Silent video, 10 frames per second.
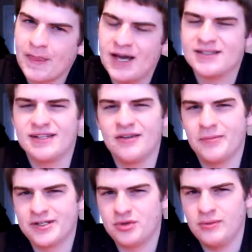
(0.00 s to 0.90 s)
I'd say the
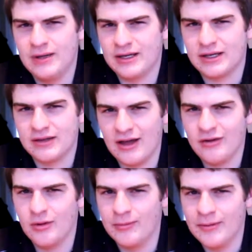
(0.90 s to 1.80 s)
best dream I
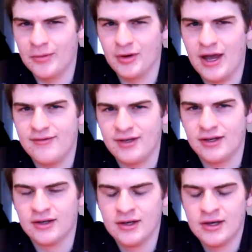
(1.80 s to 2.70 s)
remember
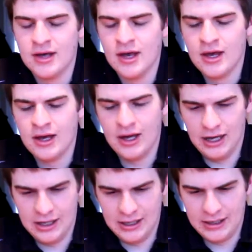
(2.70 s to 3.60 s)
having
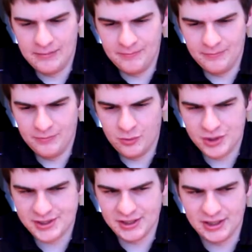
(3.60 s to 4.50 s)

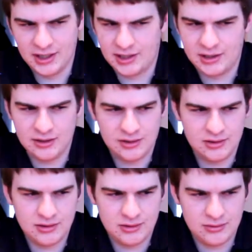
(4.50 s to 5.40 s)
was in like
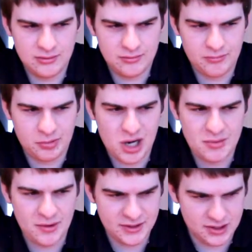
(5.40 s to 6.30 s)

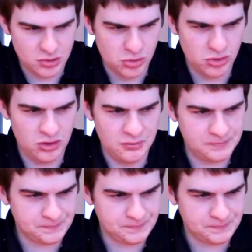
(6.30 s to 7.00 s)
primary school,